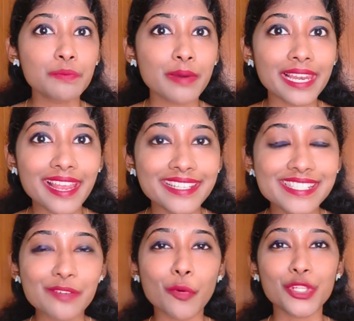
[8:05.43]

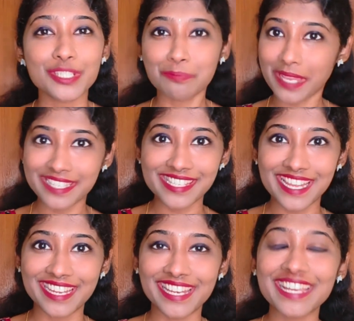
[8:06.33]
Malayalis are watching my
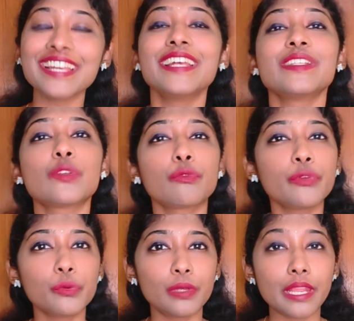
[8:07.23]
channel. Na? So if
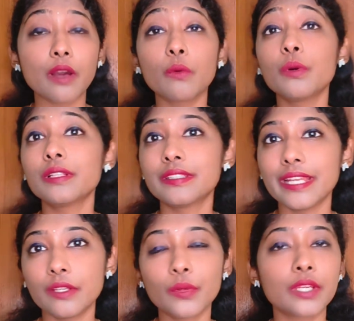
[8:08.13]
you love,
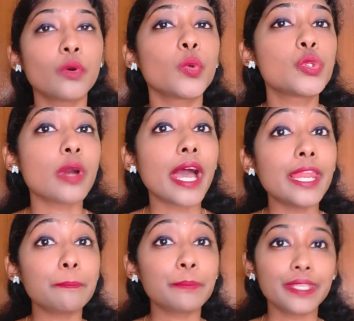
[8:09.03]
then you can go to
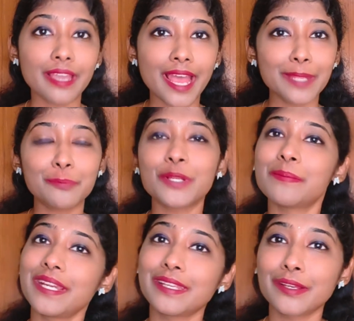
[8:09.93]
Alappuzha
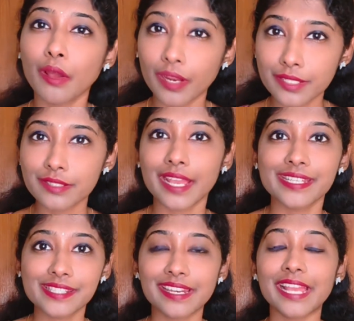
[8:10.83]
Medical College,
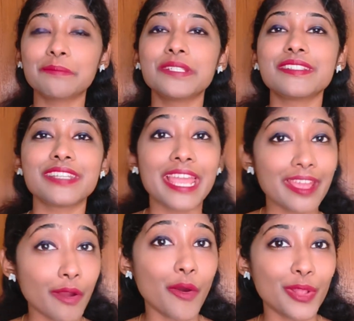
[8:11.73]
nice climate and
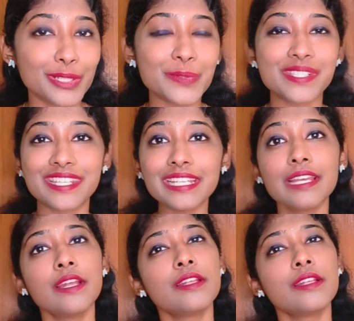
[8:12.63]
all those things.